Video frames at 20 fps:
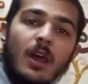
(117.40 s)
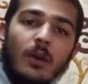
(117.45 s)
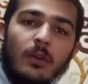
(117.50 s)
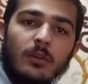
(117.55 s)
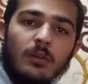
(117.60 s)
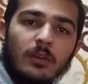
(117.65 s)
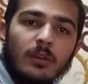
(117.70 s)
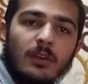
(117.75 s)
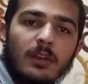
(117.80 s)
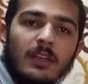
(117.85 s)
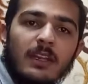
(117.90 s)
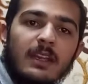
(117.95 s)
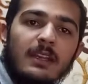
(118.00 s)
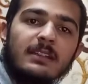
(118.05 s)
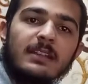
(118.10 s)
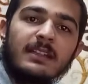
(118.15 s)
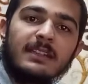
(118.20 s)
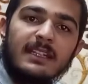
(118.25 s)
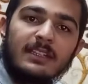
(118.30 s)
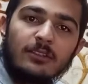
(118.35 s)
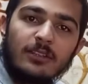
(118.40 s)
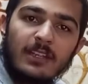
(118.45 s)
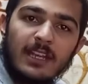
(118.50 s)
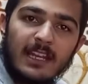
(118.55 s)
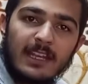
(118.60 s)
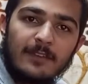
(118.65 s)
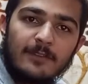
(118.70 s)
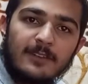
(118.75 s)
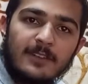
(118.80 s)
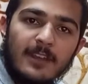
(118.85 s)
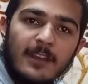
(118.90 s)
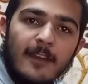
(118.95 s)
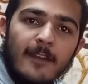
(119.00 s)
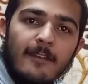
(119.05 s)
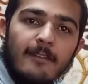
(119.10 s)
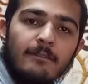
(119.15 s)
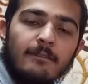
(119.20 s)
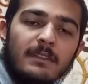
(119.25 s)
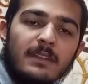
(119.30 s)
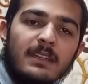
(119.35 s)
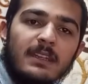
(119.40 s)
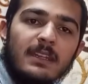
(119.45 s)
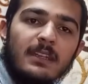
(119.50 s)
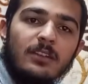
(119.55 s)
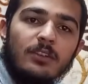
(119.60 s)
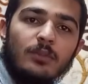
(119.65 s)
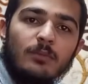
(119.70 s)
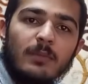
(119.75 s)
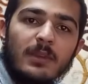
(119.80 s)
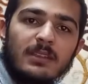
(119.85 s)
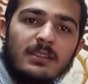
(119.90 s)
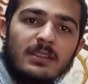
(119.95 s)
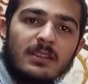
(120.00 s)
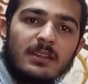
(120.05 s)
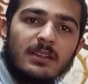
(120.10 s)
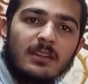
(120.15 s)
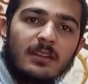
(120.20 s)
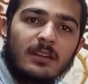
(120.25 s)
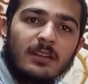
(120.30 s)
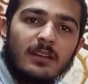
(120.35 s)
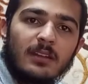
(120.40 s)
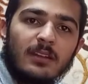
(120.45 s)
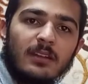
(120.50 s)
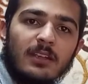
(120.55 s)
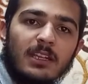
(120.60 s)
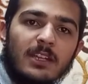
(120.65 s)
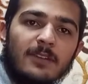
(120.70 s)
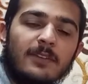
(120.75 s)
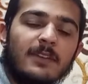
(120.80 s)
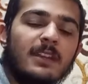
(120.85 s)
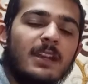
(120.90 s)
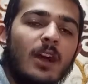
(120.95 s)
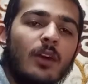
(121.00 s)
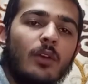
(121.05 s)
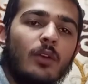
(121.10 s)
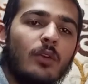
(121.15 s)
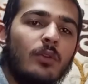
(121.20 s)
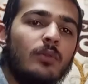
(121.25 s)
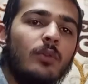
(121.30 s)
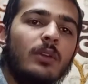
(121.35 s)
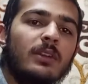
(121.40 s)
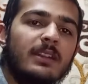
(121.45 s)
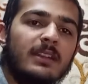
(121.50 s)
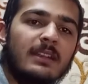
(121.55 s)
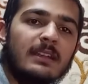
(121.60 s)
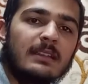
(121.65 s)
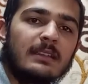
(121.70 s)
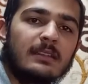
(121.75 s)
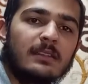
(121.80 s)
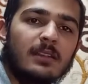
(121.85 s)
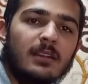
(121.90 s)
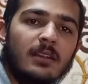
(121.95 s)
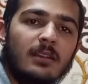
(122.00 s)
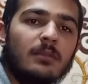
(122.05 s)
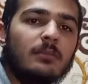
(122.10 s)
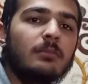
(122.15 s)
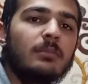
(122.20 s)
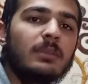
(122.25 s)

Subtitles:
Now, in our day-to-day lives, we need to measure different quantities,